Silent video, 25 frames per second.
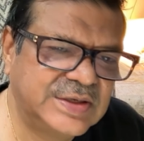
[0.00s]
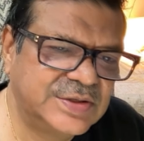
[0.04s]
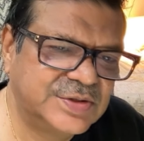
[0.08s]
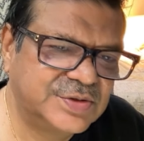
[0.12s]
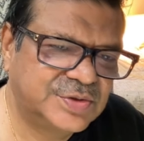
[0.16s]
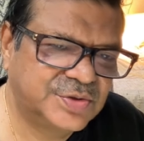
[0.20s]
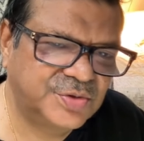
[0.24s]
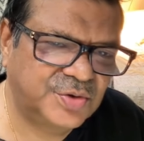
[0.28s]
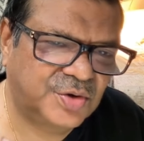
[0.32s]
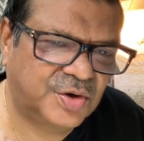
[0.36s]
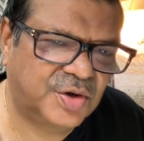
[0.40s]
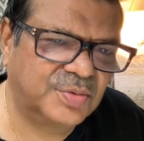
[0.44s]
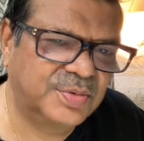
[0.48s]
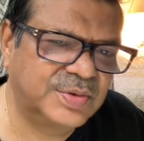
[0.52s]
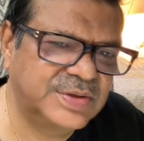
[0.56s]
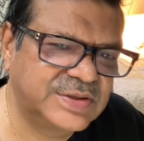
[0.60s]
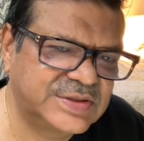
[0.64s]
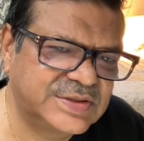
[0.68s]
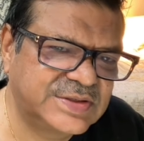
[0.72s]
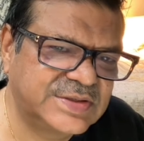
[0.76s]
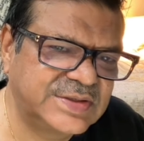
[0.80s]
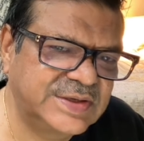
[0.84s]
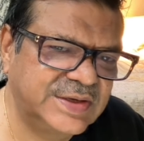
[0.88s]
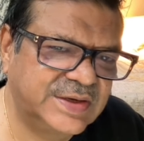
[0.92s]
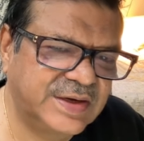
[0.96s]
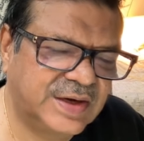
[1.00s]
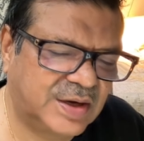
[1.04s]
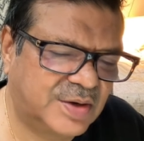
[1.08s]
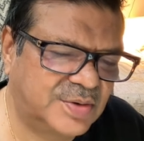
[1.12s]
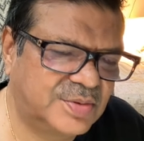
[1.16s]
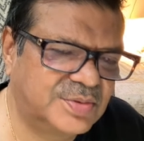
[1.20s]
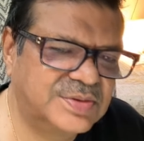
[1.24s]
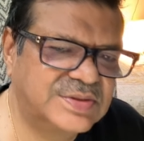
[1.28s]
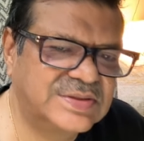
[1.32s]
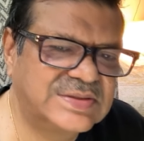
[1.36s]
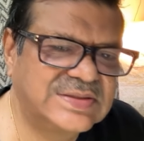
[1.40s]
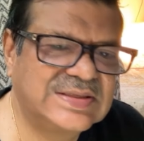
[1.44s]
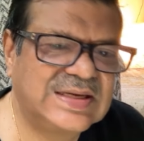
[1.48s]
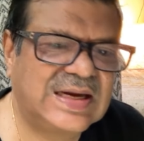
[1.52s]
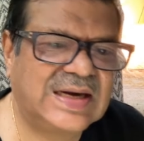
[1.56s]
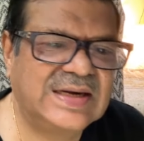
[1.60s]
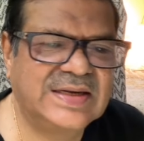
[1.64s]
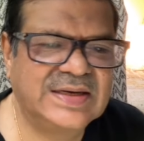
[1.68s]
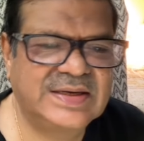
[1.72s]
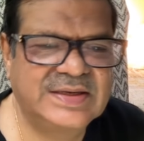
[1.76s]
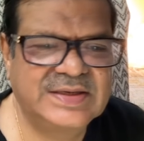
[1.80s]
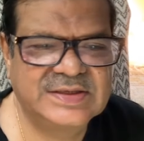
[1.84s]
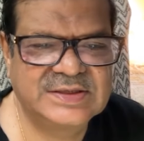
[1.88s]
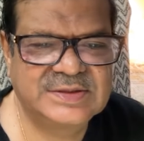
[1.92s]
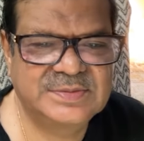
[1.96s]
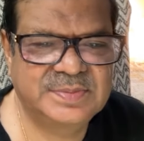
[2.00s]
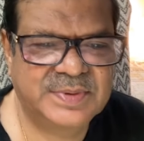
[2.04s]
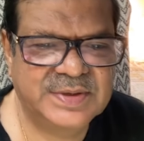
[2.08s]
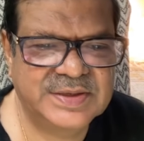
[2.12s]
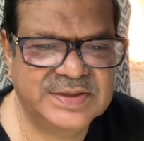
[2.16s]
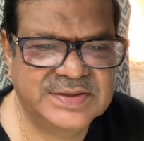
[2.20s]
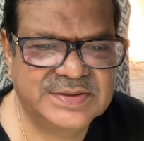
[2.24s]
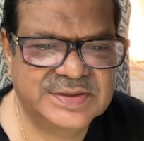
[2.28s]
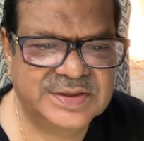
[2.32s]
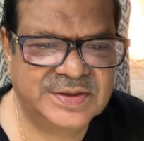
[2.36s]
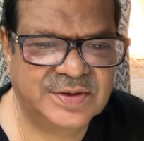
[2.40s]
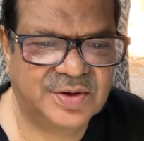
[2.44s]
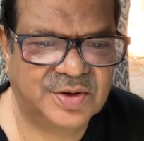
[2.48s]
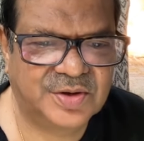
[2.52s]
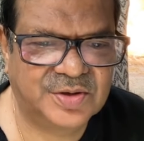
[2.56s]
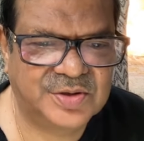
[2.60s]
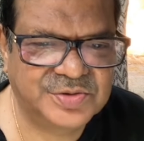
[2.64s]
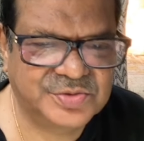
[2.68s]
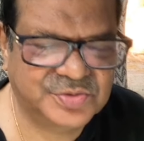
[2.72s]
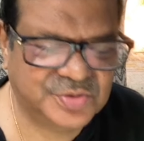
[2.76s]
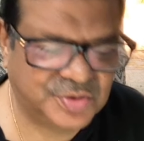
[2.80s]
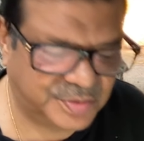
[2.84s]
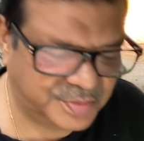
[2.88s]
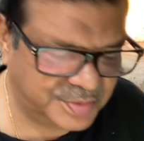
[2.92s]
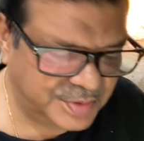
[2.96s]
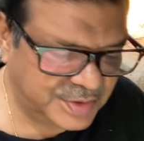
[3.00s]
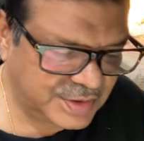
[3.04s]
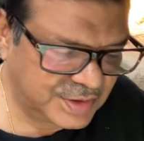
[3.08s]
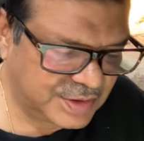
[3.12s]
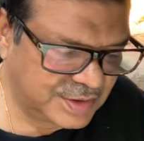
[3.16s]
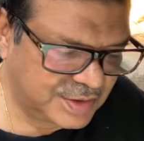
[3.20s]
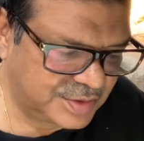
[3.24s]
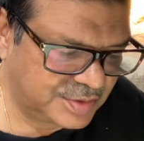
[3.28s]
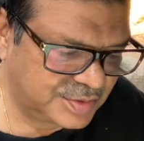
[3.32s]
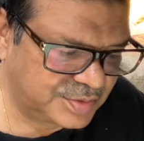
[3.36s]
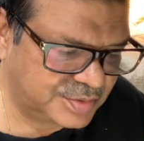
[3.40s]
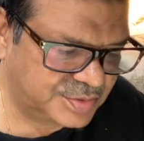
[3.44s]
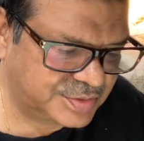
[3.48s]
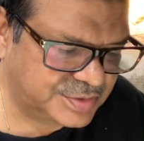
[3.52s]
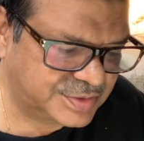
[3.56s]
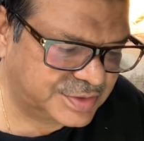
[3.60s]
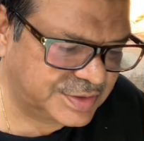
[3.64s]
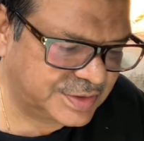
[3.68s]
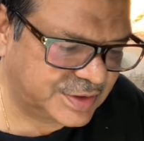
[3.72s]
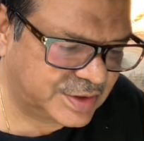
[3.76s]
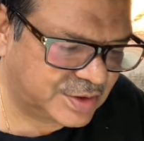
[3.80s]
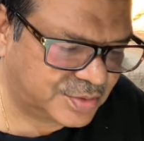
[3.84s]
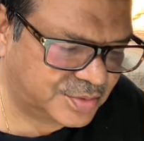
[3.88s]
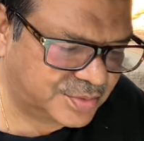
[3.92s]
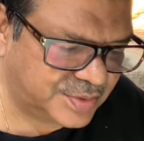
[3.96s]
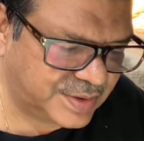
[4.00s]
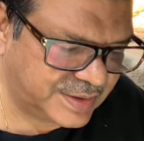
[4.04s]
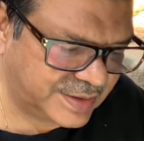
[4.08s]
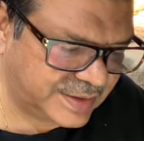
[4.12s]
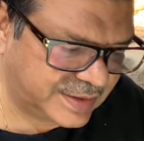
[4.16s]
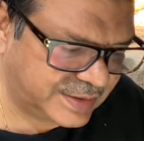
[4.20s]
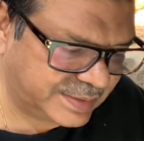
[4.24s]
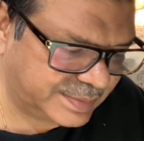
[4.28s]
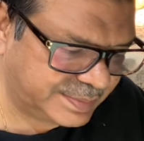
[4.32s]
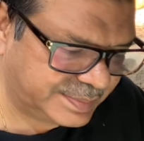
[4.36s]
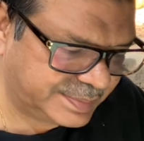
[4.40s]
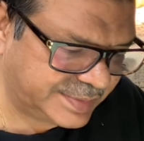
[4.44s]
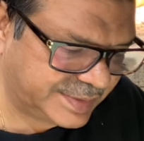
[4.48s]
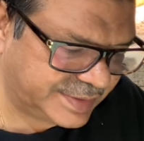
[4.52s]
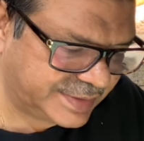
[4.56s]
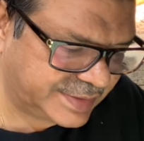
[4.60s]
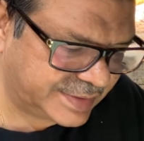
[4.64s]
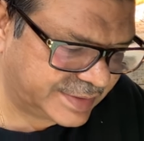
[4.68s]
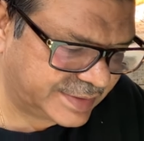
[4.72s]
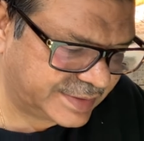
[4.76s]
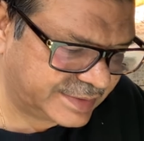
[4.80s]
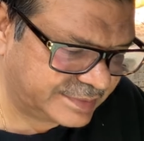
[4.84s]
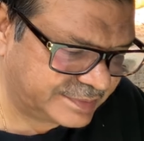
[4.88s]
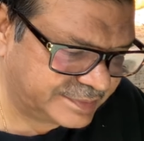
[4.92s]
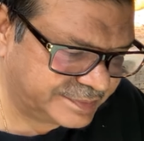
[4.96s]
So you always see how Saturn is placed in the horoscope to see Rahu, and repeat it.